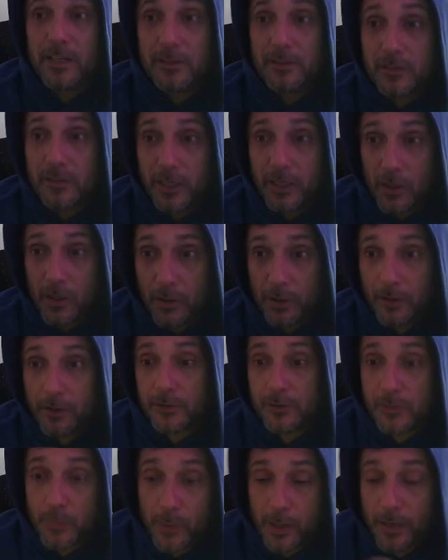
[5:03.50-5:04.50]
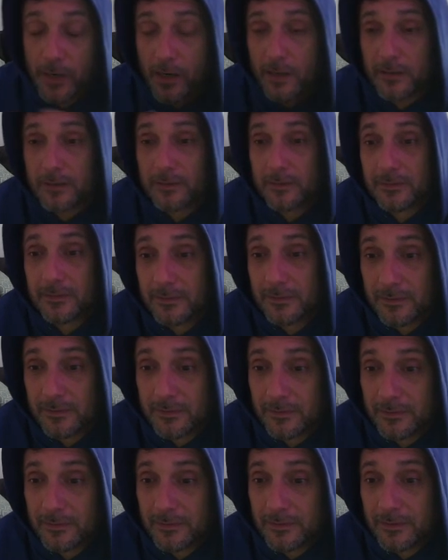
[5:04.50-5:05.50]
So I go to their Twitter.
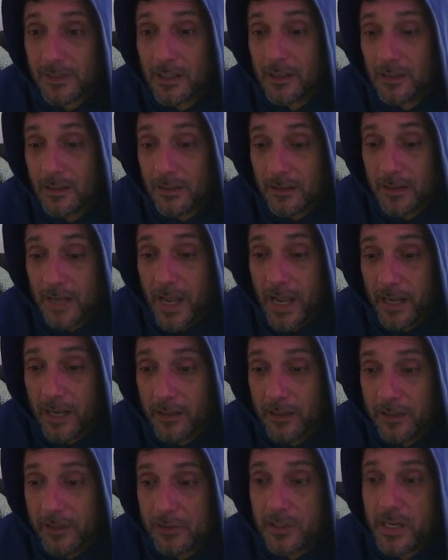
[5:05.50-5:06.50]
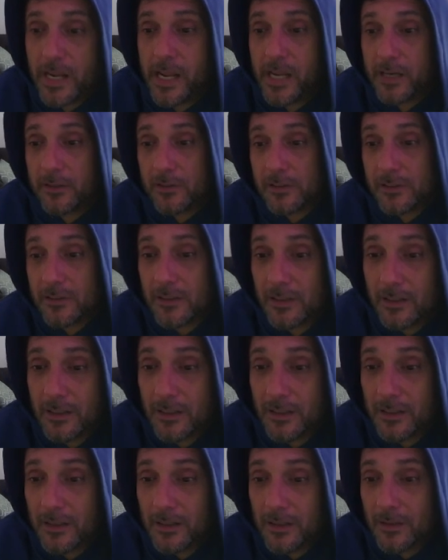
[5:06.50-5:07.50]
Nile Exchange.
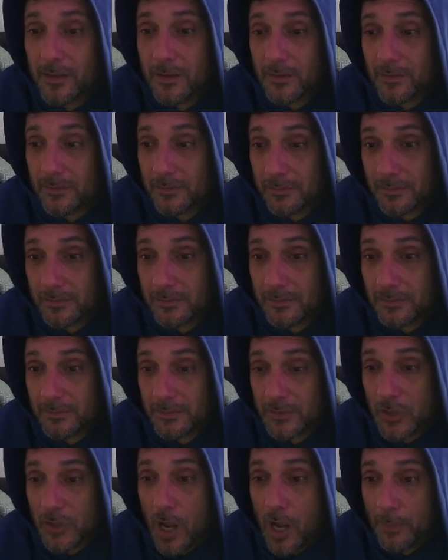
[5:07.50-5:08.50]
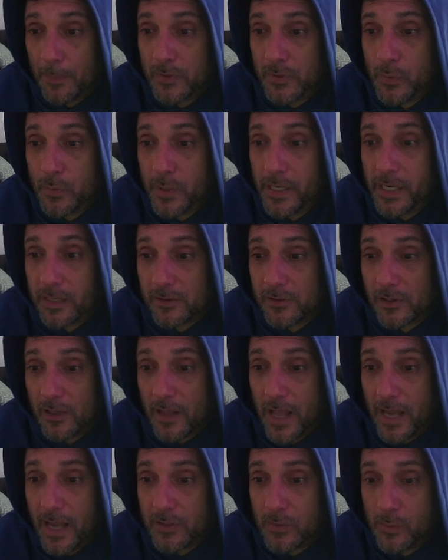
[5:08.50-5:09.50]
Top tweet,
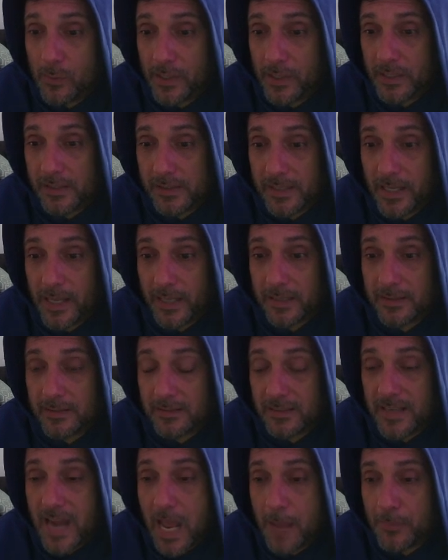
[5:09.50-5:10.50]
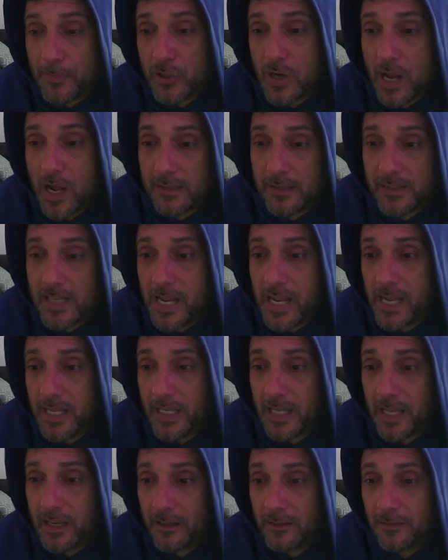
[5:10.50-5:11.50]
July 26th. Snapshot
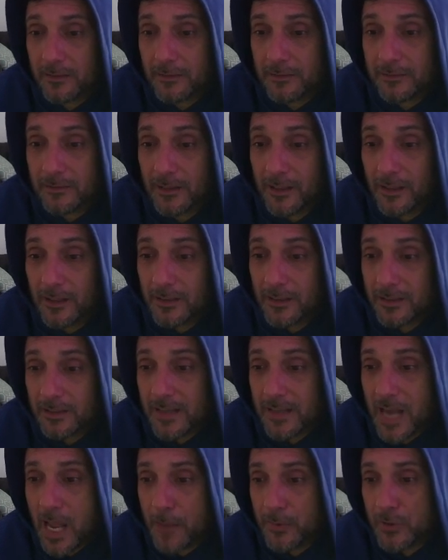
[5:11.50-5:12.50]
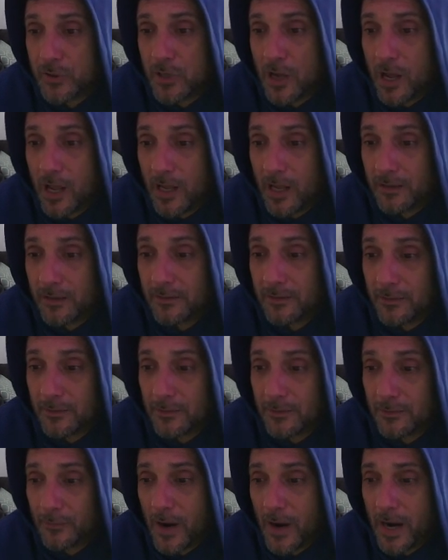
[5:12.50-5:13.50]
taken. Snapshot,
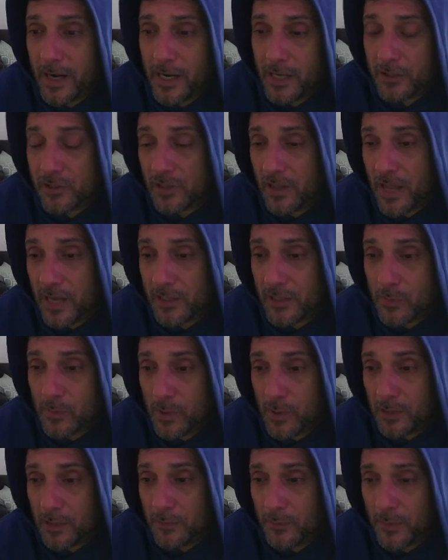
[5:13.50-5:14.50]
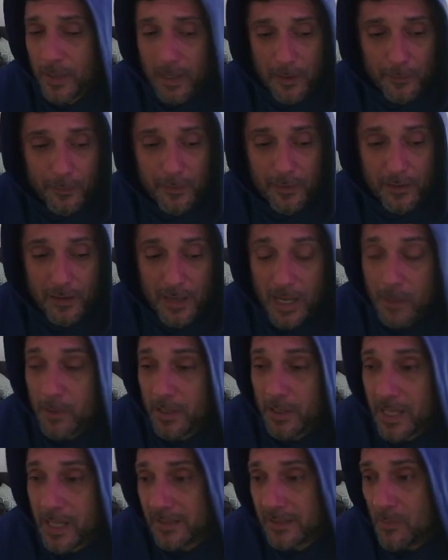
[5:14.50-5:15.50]
Friday, July 25th. I
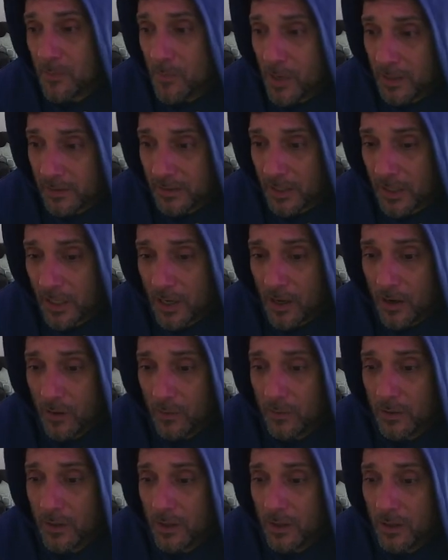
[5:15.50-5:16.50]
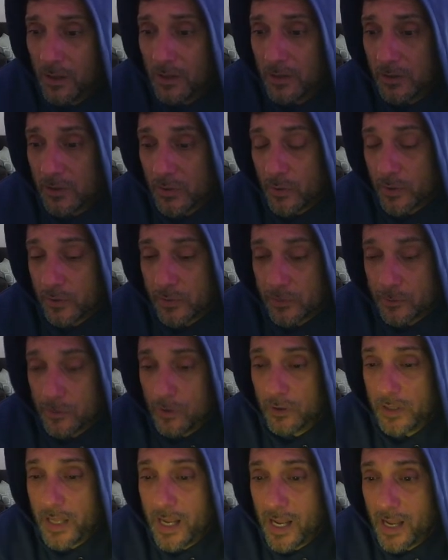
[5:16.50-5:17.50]
mean, that's a month ago. So I
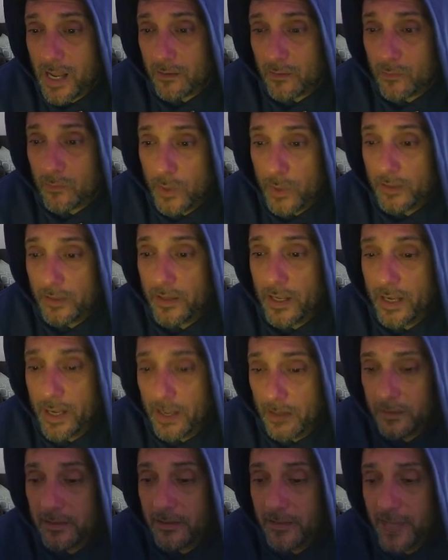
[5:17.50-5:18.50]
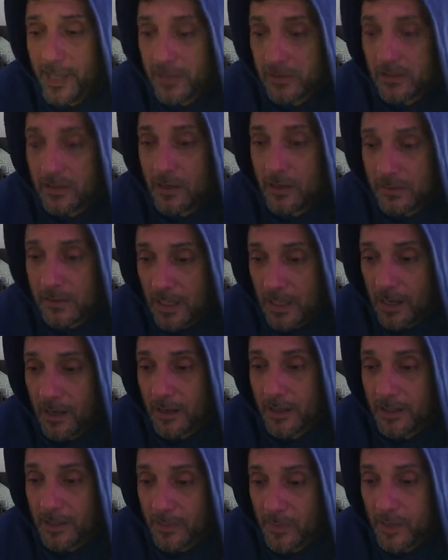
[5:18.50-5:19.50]
scroll down. When the hell did they start
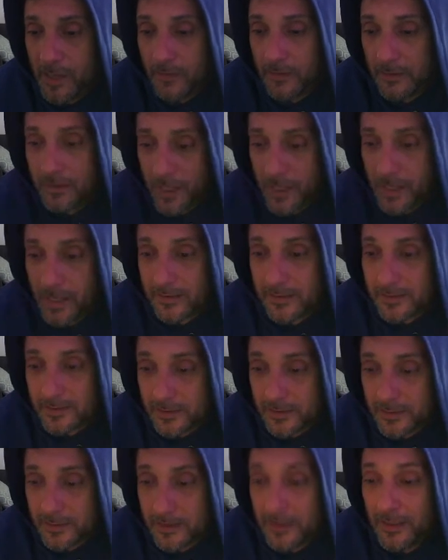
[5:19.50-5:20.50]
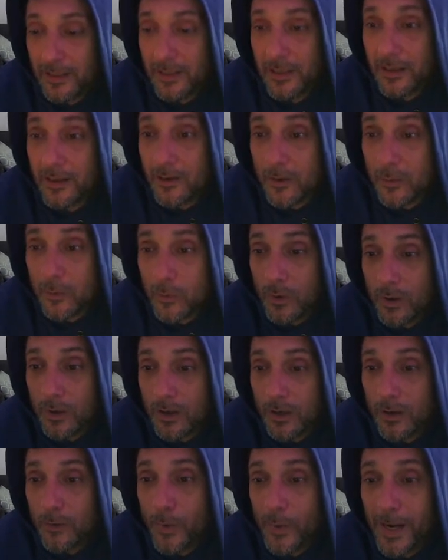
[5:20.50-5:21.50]
talking about this?
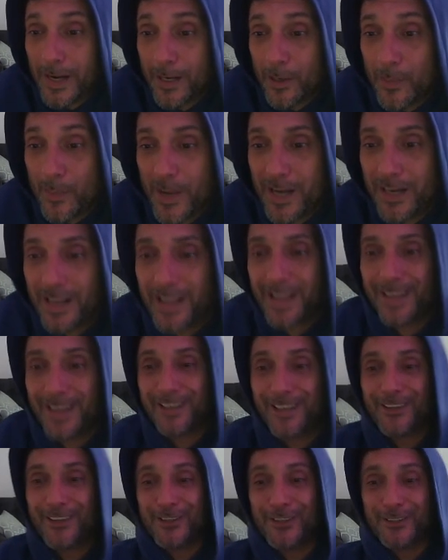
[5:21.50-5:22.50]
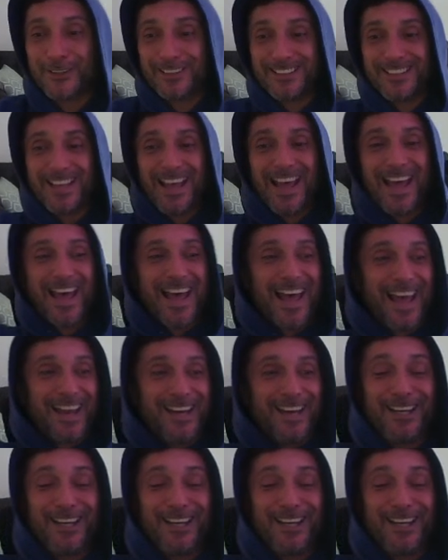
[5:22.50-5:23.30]
Wait a minute. Who's that?